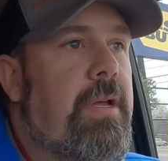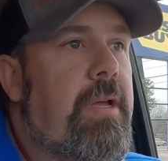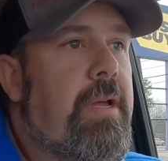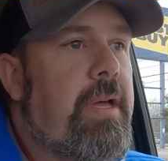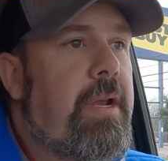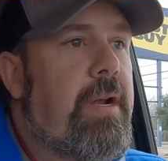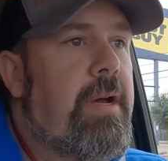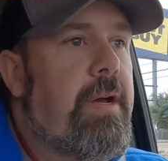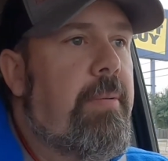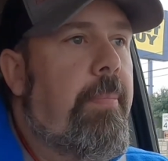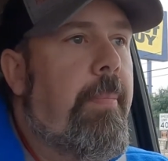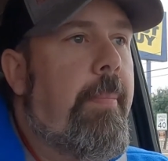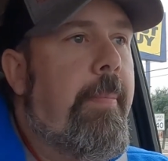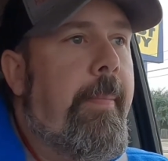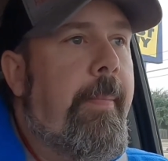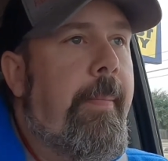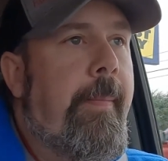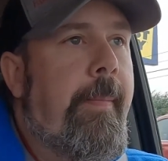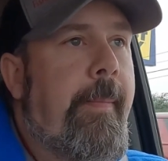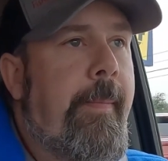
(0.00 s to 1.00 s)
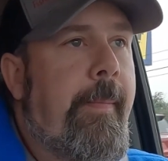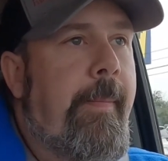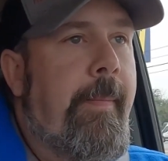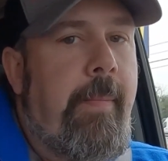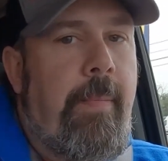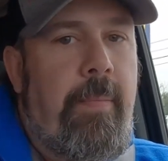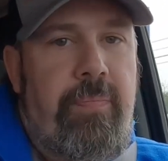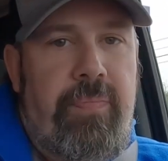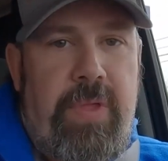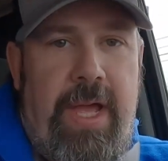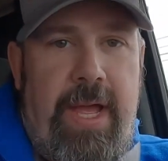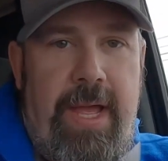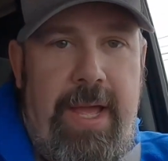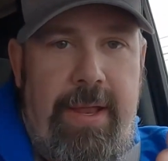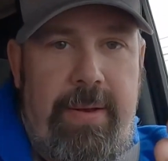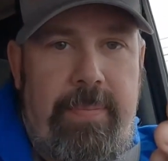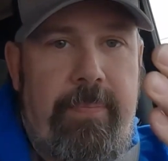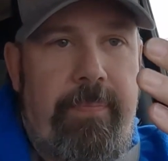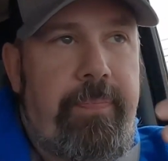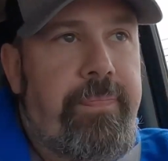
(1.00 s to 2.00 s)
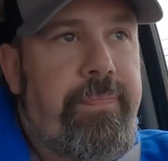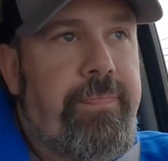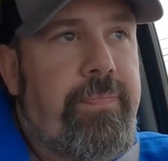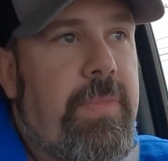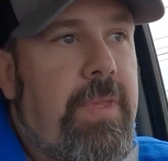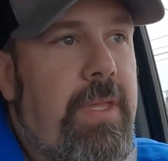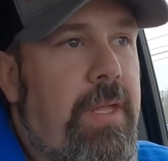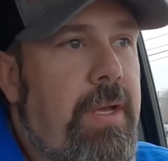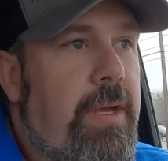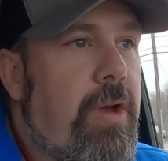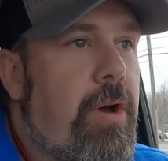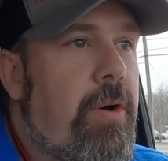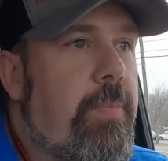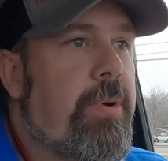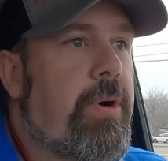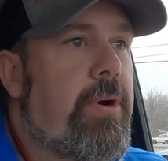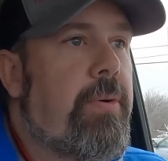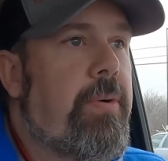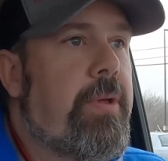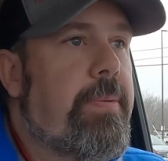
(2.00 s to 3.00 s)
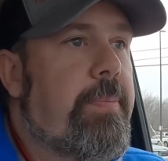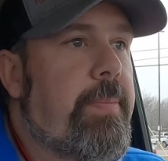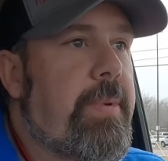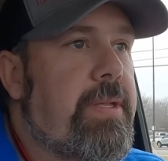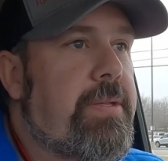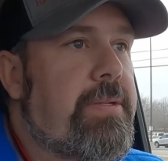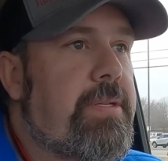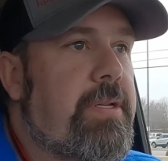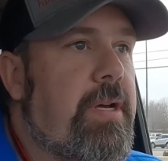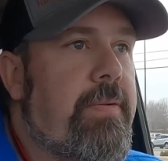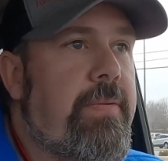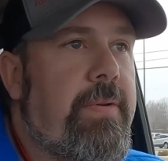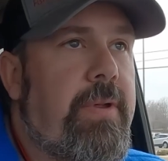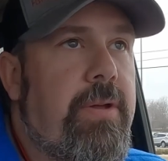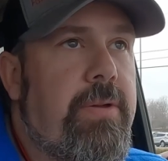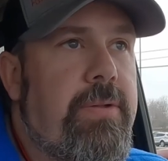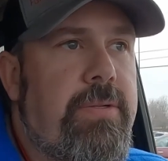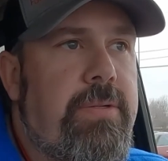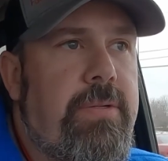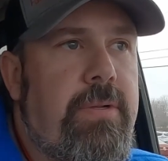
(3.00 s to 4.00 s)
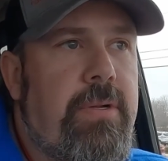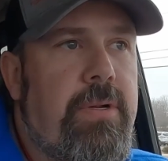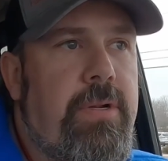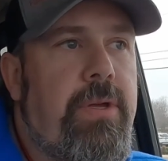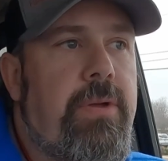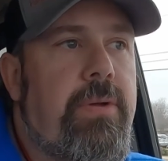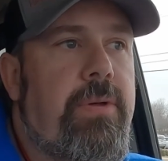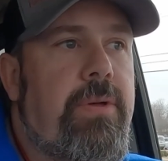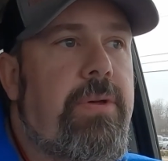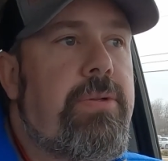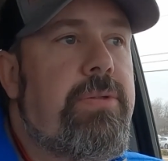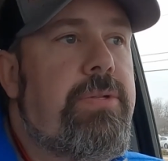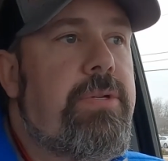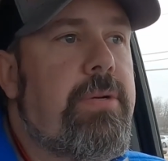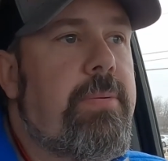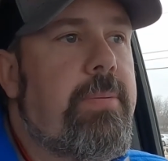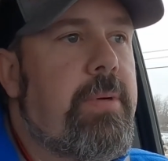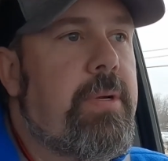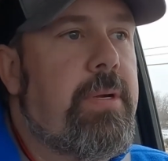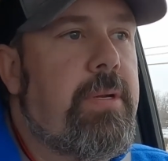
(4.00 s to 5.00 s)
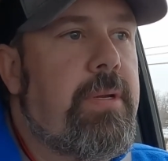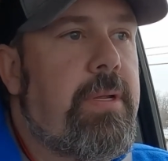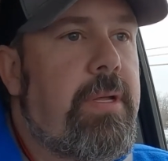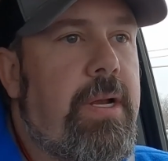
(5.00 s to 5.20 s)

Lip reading: and I had the GoPro with me and stuff, and he goes, are you a YouTuber?